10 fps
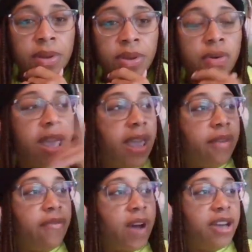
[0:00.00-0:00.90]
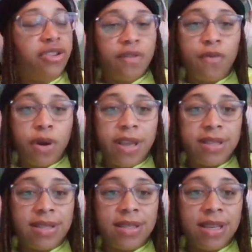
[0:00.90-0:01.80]
You can't find your
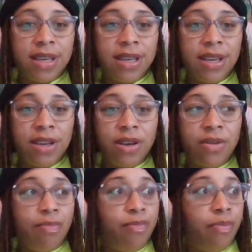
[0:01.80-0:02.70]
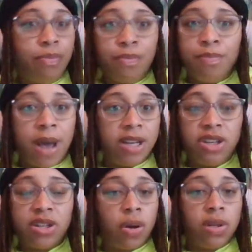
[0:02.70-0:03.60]
voice by
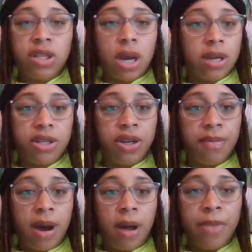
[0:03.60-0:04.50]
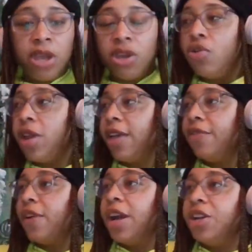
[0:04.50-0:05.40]
just only talking to your mom. You can't
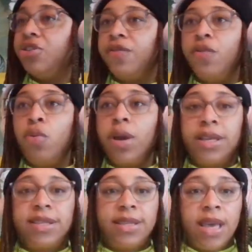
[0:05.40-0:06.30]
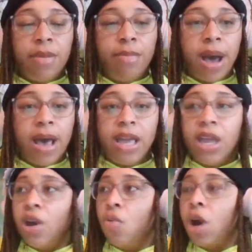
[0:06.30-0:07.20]
find your voice by
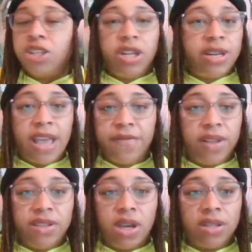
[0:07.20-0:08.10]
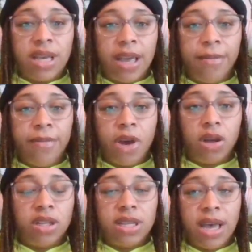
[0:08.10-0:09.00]
watching Netflix all
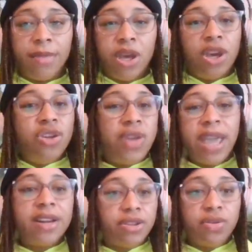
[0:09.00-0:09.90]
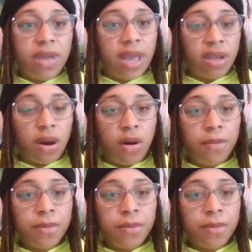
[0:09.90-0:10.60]
the time. You can't do that, y'all.